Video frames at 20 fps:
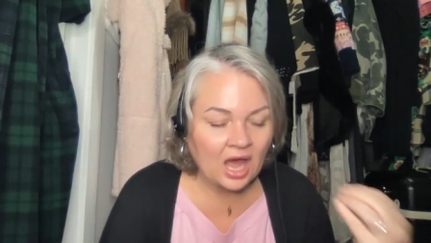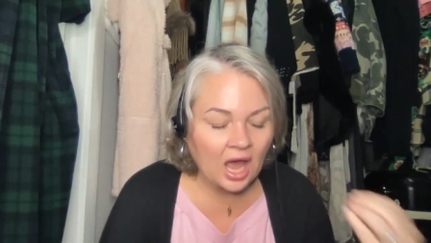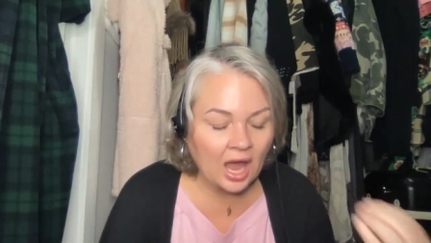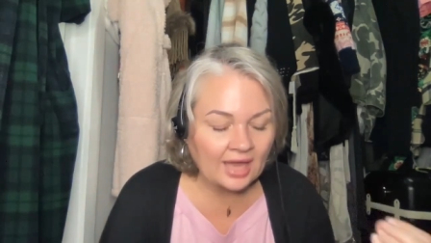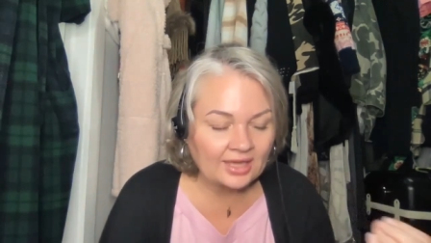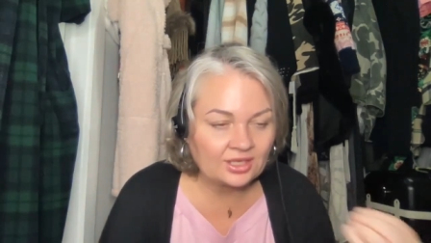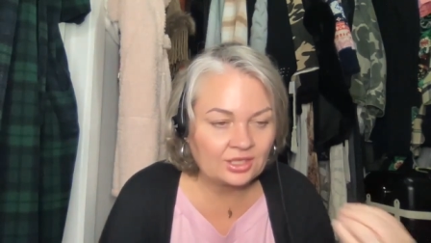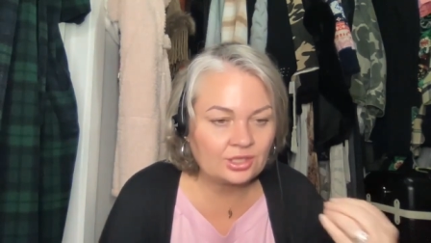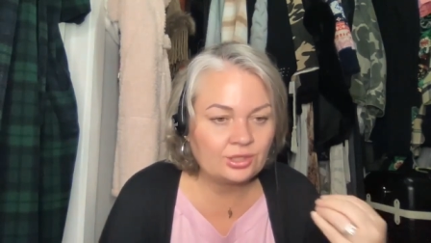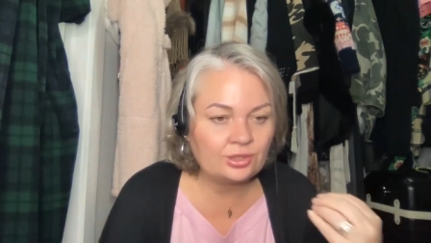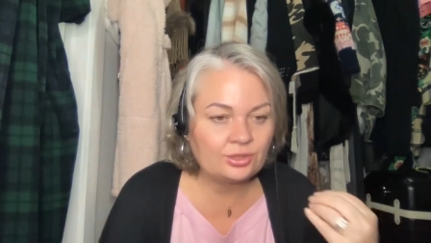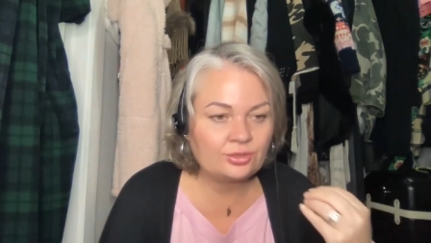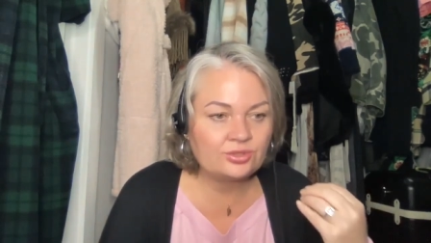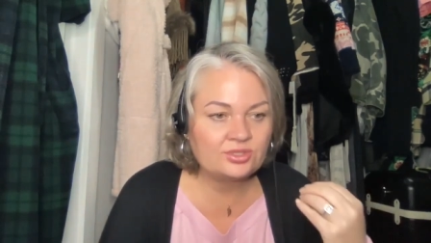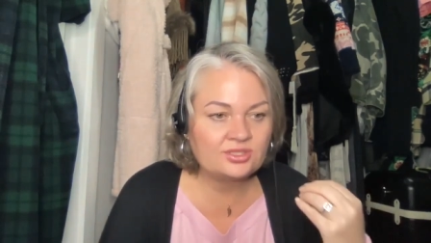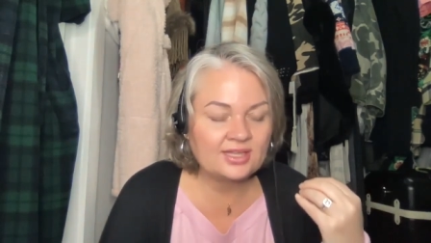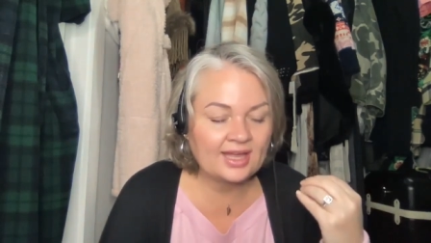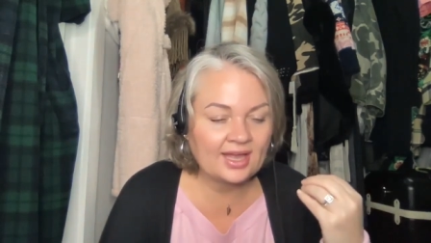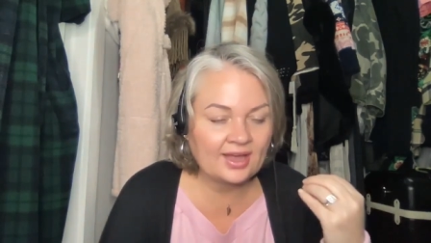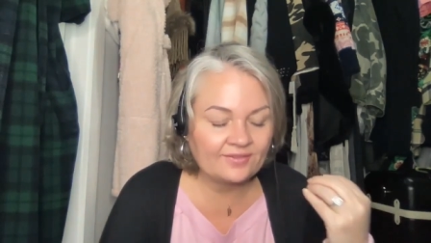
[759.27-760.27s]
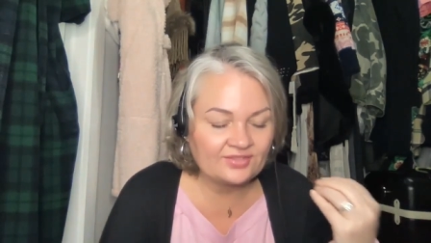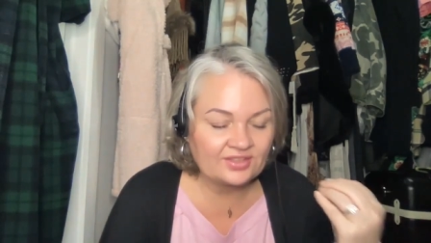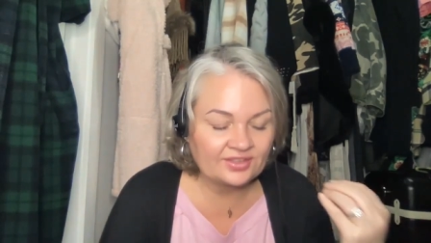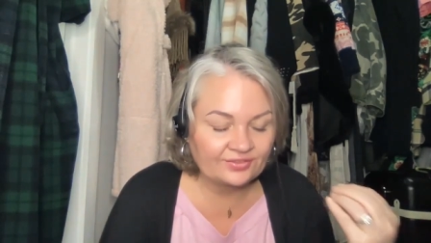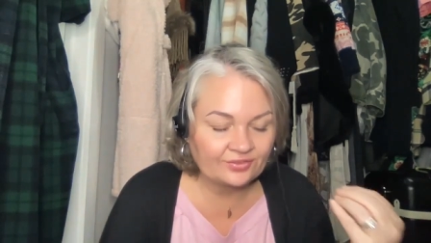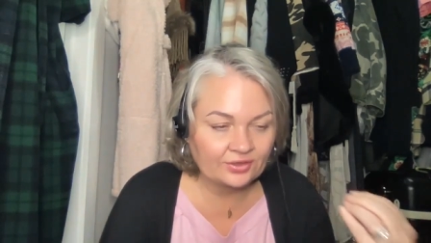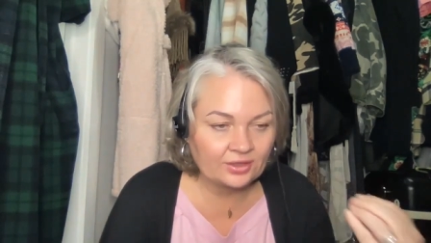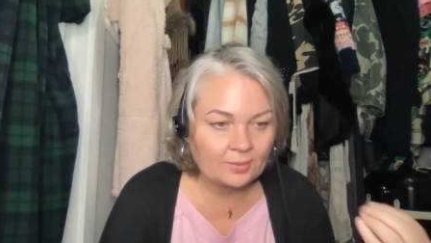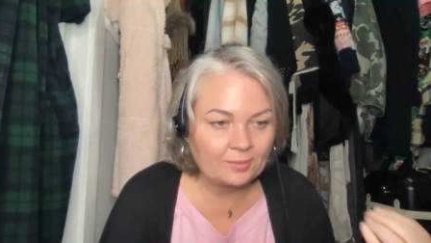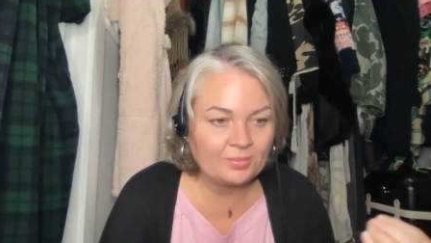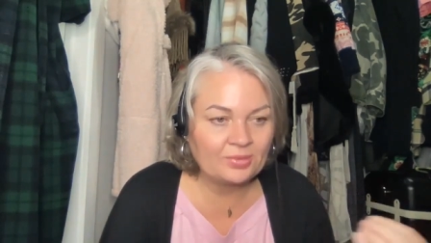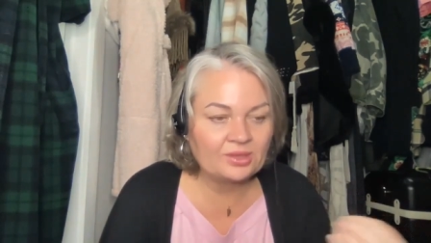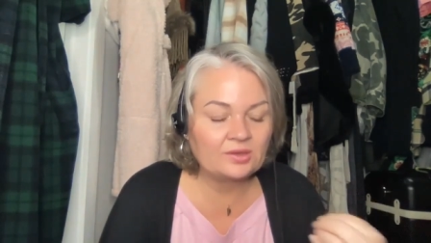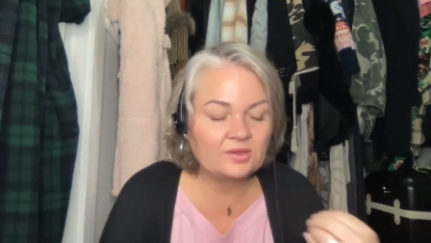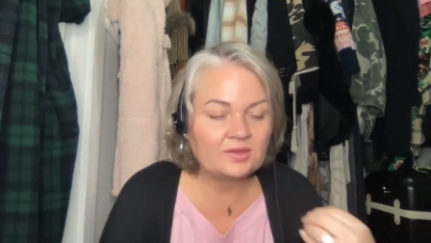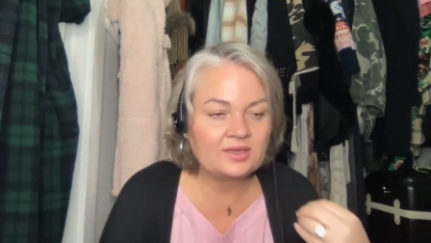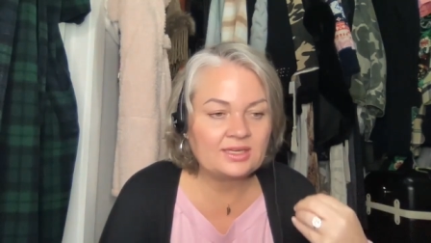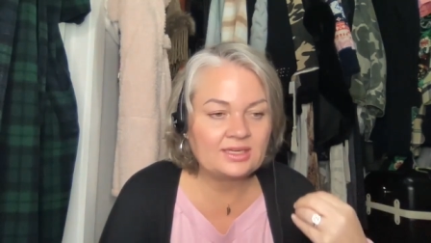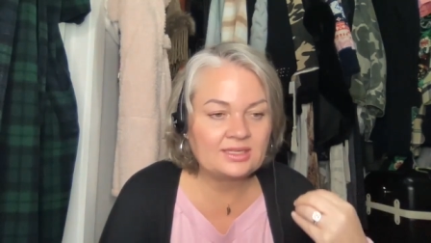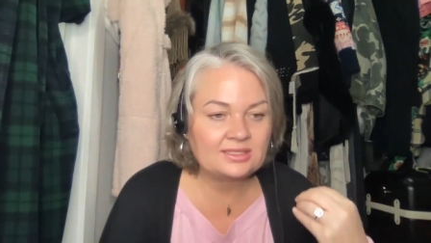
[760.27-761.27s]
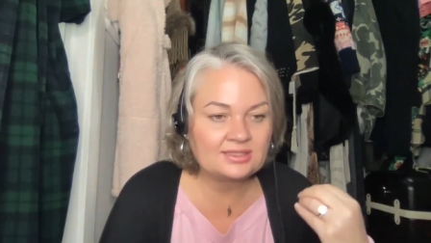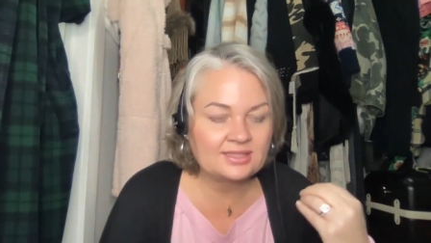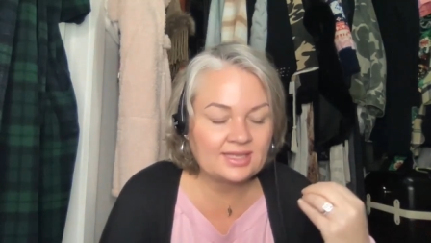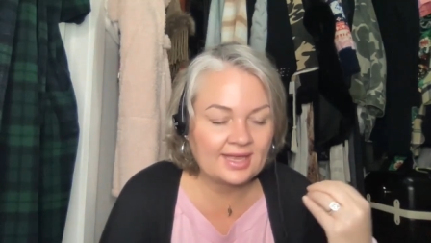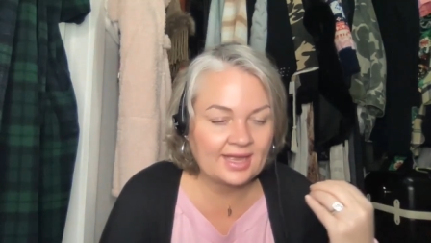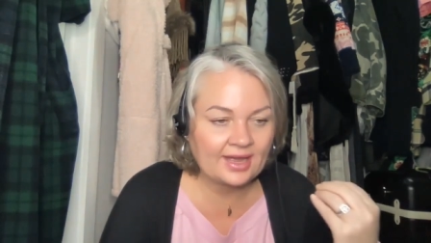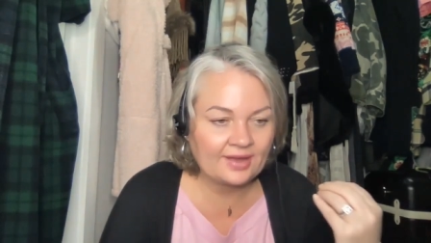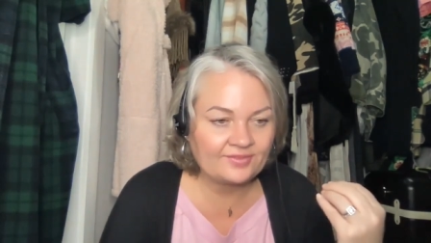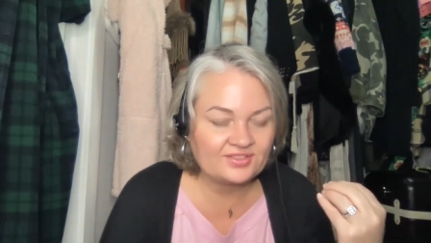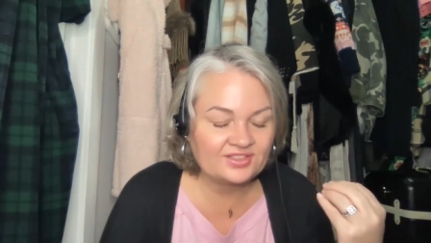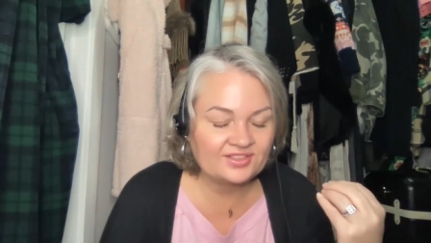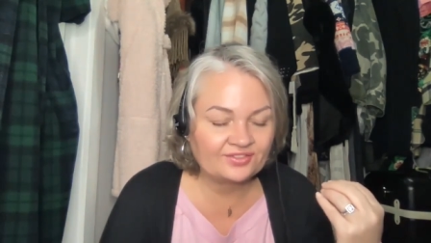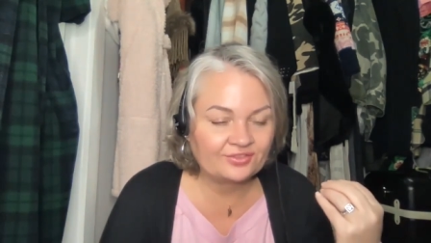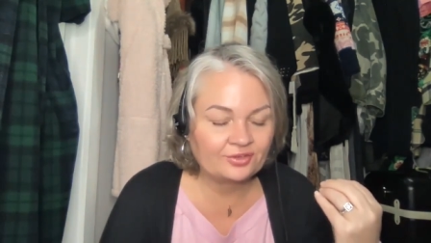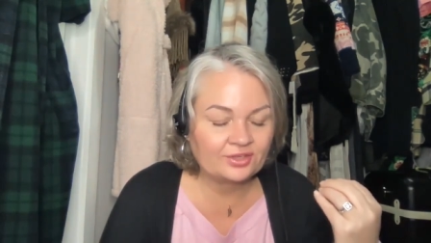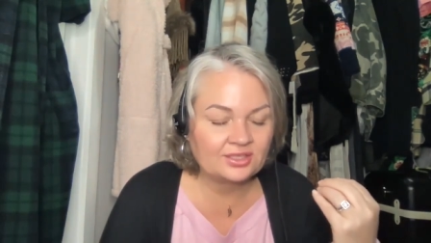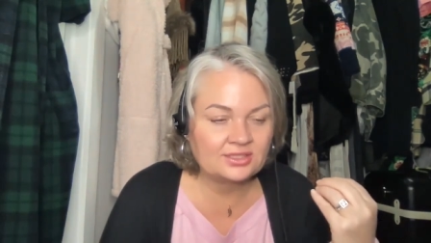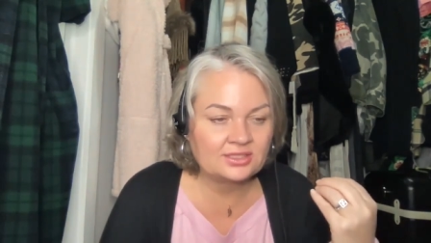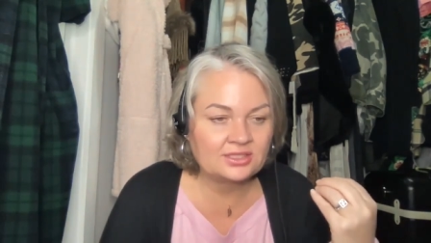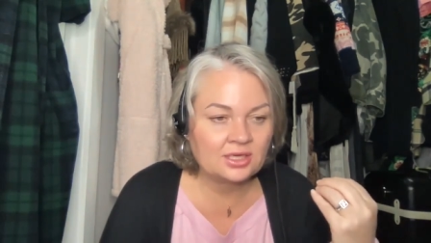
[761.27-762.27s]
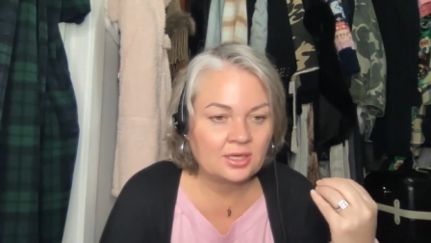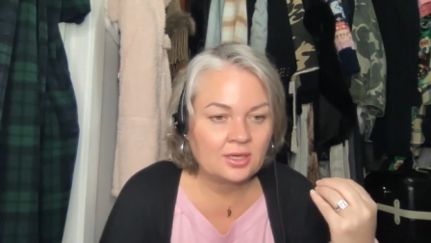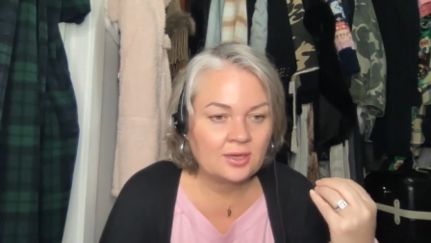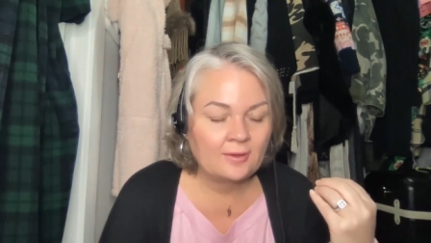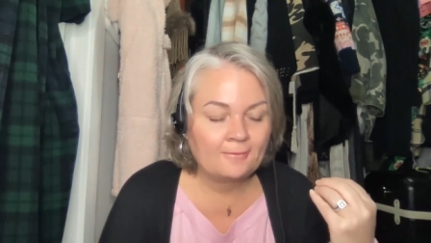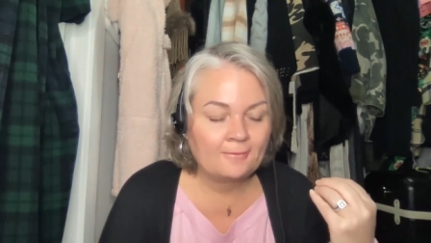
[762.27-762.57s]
IQs, they have different abilities, they have different